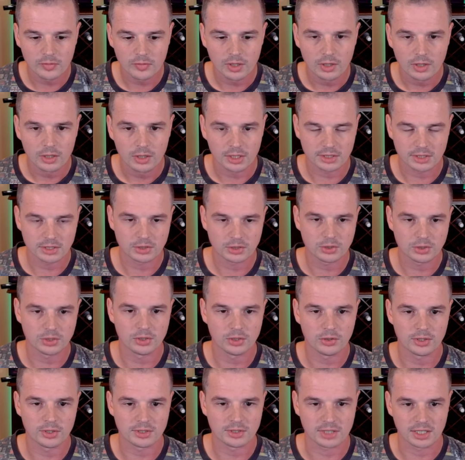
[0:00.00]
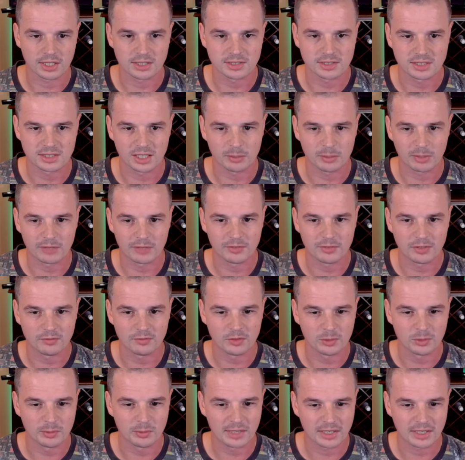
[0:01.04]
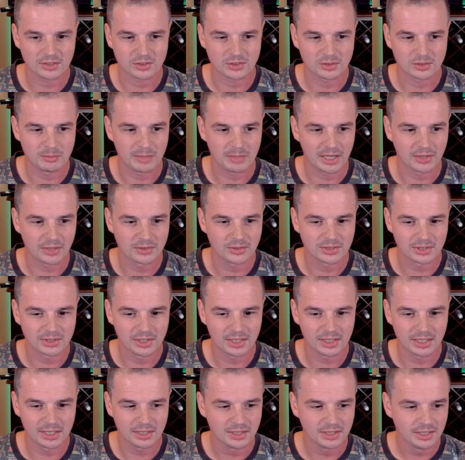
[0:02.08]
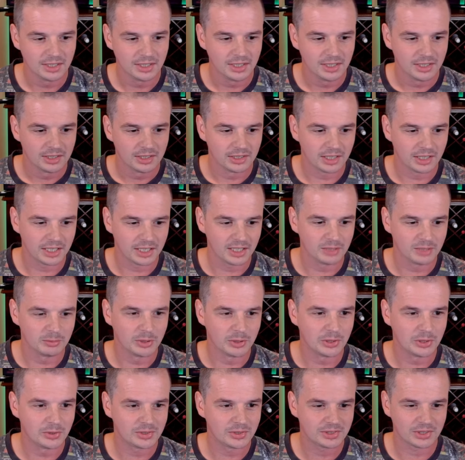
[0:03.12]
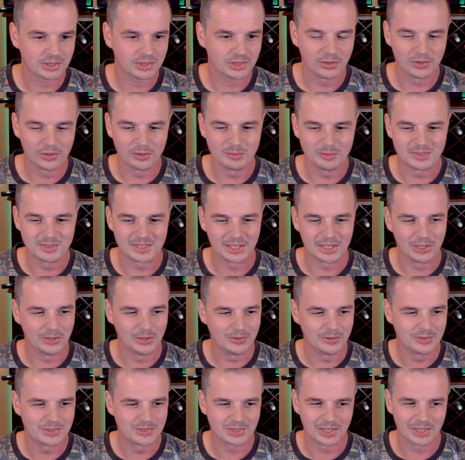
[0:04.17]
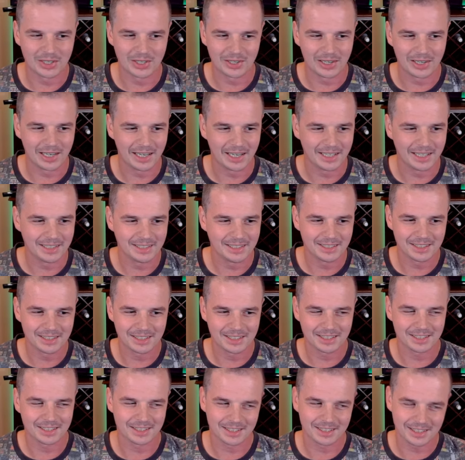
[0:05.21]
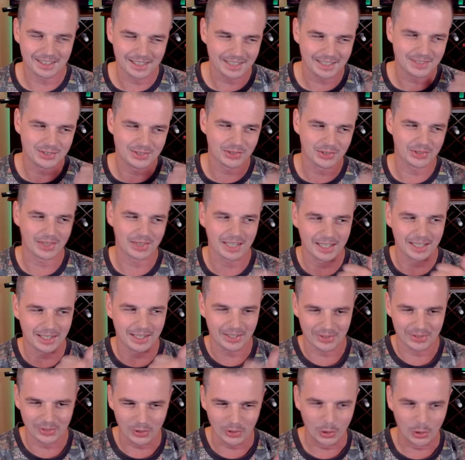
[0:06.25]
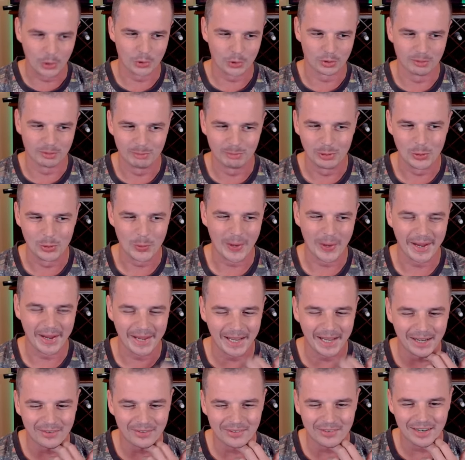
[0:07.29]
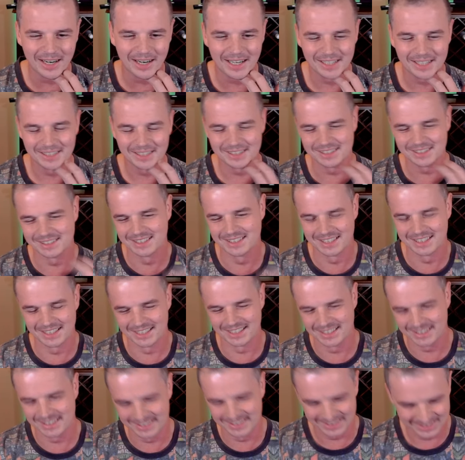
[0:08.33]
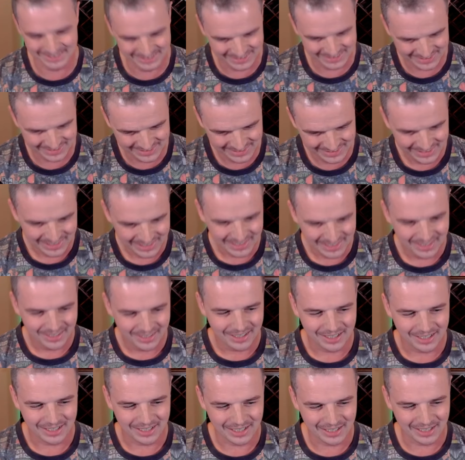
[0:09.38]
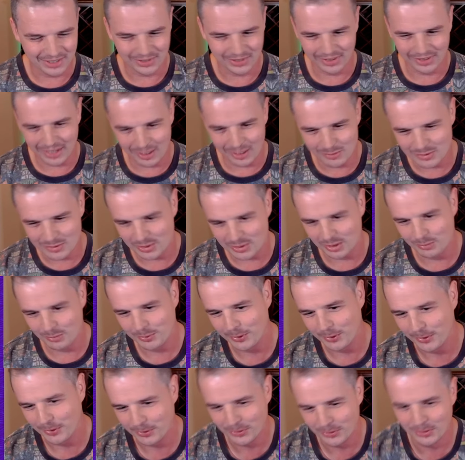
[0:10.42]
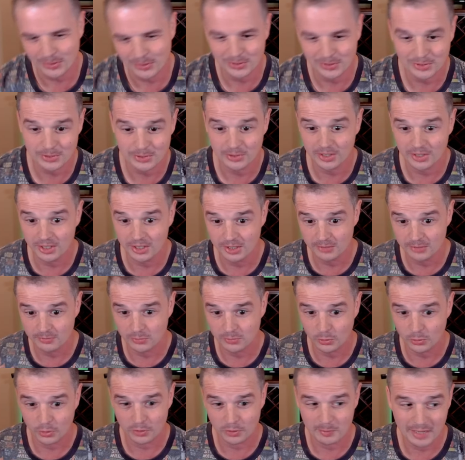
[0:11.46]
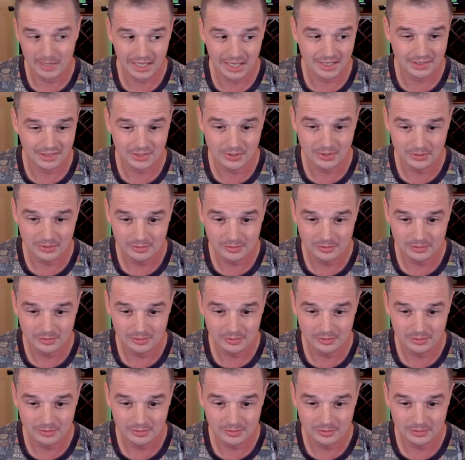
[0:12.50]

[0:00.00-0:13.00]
Guess I should do this end step. I've given them an extra Mountain there. Lightning Bolt on themselves. Alright. They took the honorable way out, right? All right, good games to our opponent. On to the fourth match.